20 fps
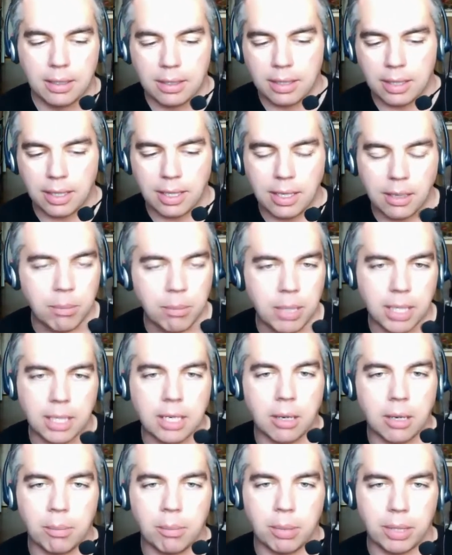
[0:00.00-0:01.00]
in a big
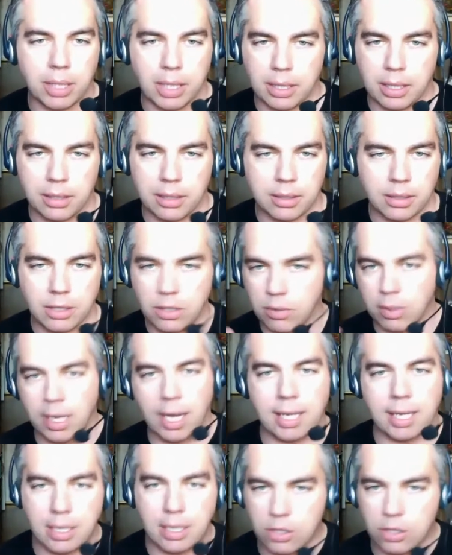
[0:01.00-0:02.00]
company, you and
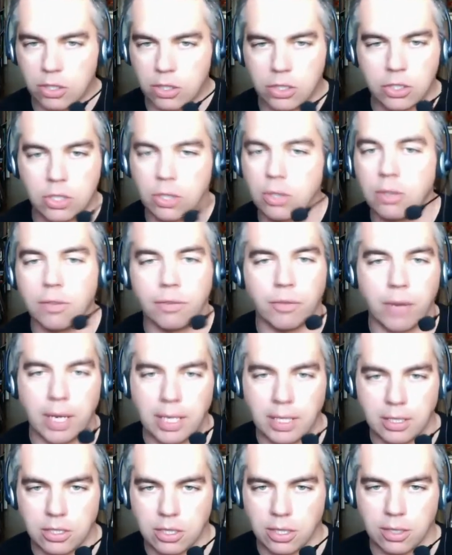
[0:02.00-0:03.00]
I couldn't find
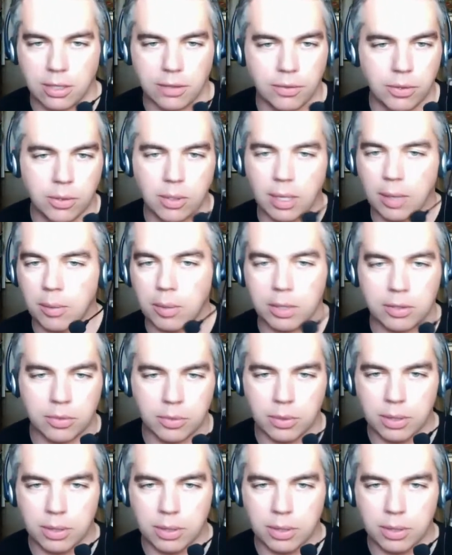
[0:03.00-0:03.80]
each other. If you and I worked for